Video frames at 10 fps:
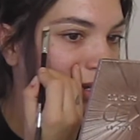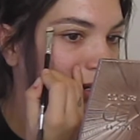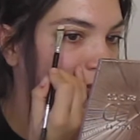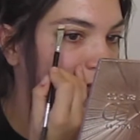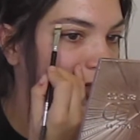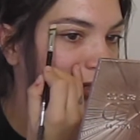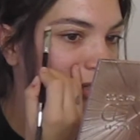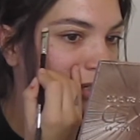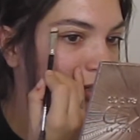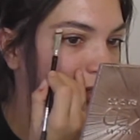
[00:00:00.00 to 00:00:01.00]
And I'm just
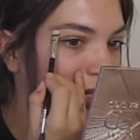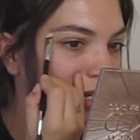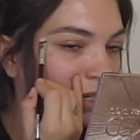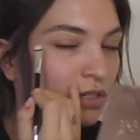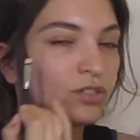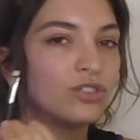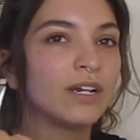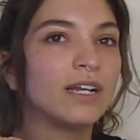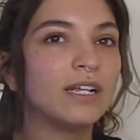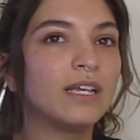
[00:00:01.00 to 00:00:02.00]
like
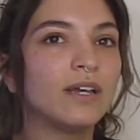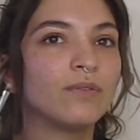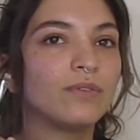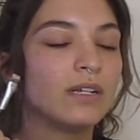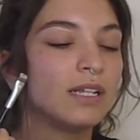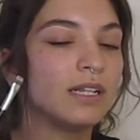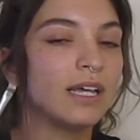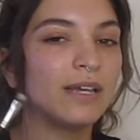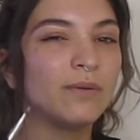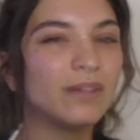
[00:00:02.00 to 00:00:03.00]
trying to get really
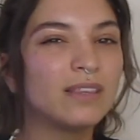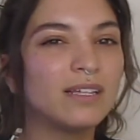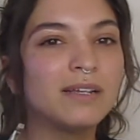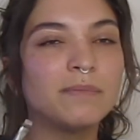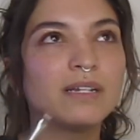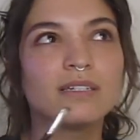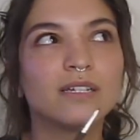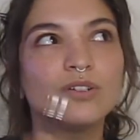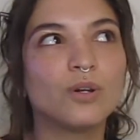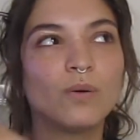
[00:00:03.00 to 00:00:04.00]
light with it because
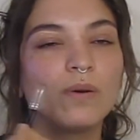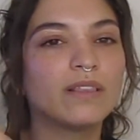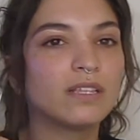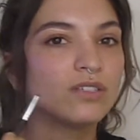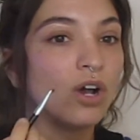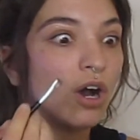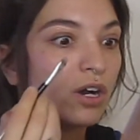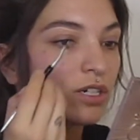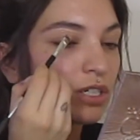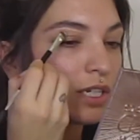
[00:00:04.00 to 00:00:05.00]
I don't want this
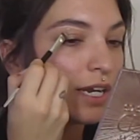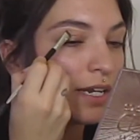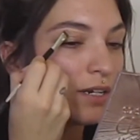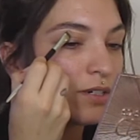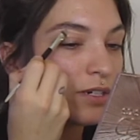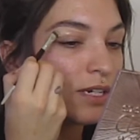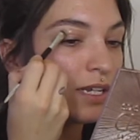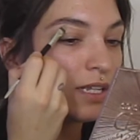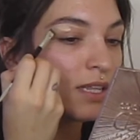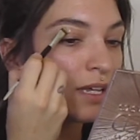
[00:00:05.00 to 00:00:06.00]
harsh line
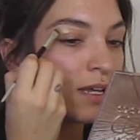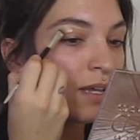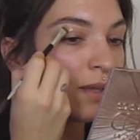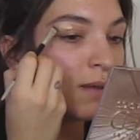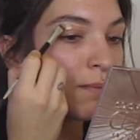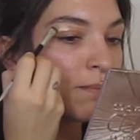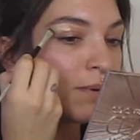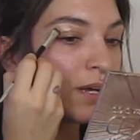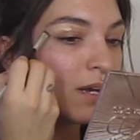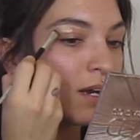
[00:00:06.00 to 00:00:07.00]
underneath.
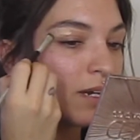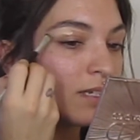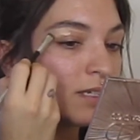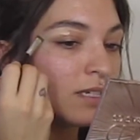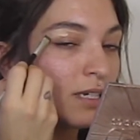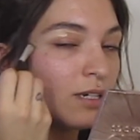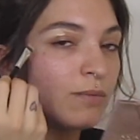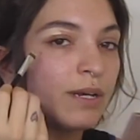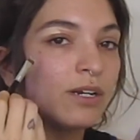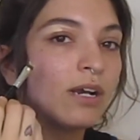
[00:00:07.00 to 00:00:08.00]
But honestly, no
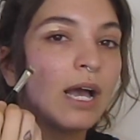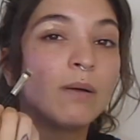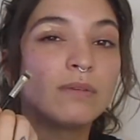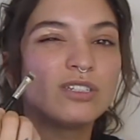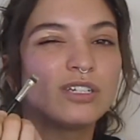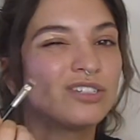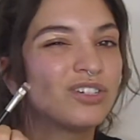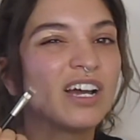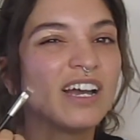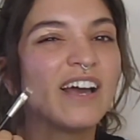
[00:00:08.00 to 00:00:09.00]
matter how much I
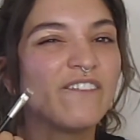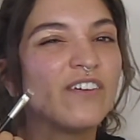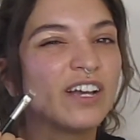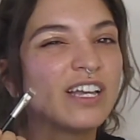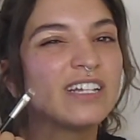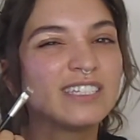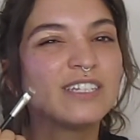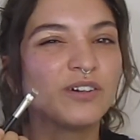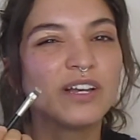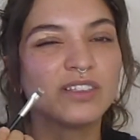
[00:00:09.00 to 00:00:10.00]
try, I
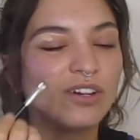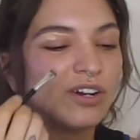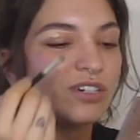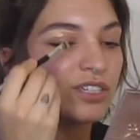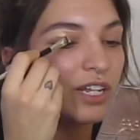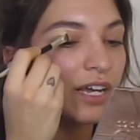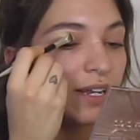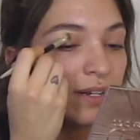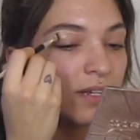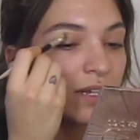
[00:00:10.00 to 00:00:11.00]
still get the harsh
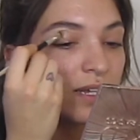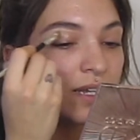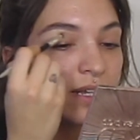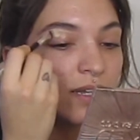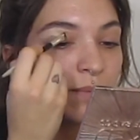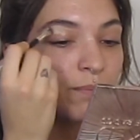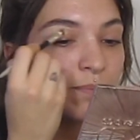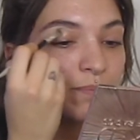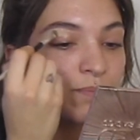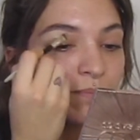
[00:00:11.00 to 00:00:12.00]
line.
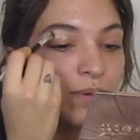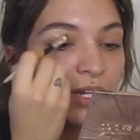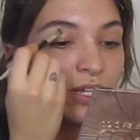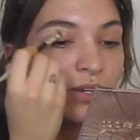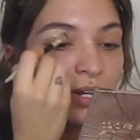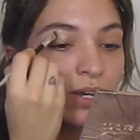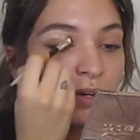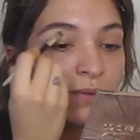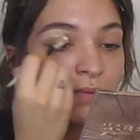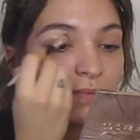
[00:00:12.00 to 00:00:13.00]
But you
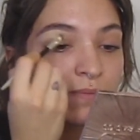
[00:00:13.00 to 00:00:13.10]
know.